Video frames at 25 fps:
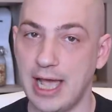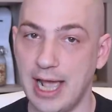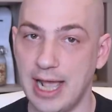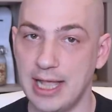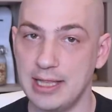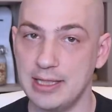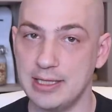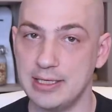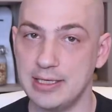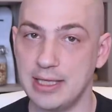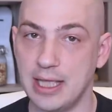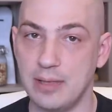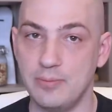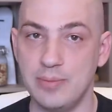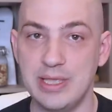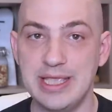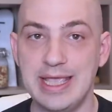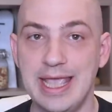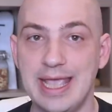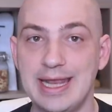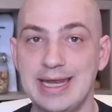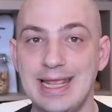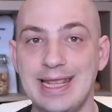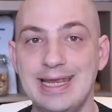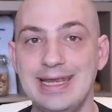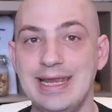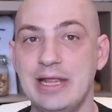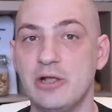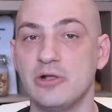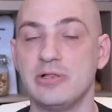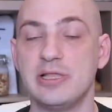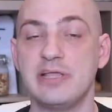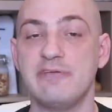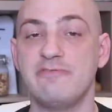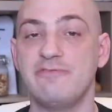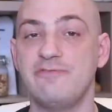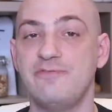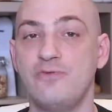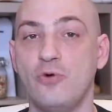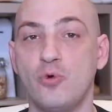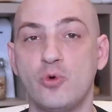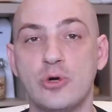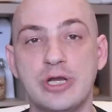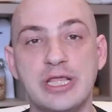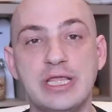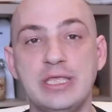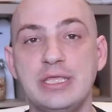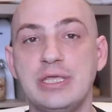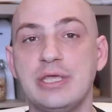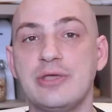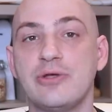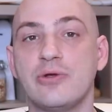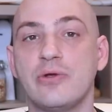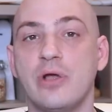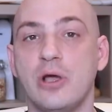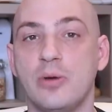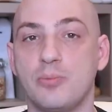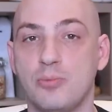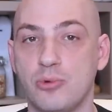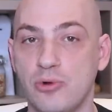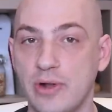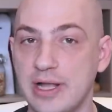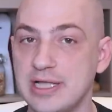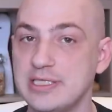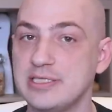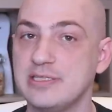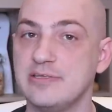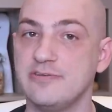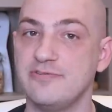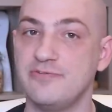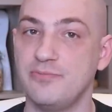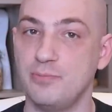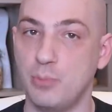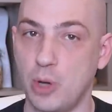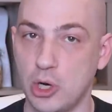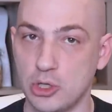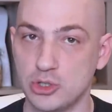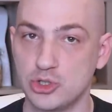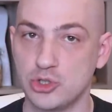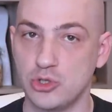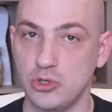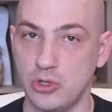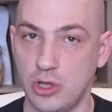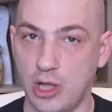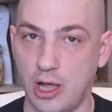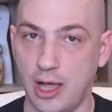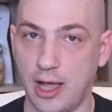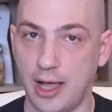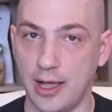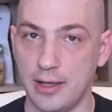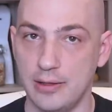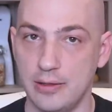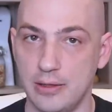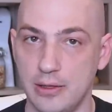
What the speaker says: Island and began a nearly 40-year oppressive martial law.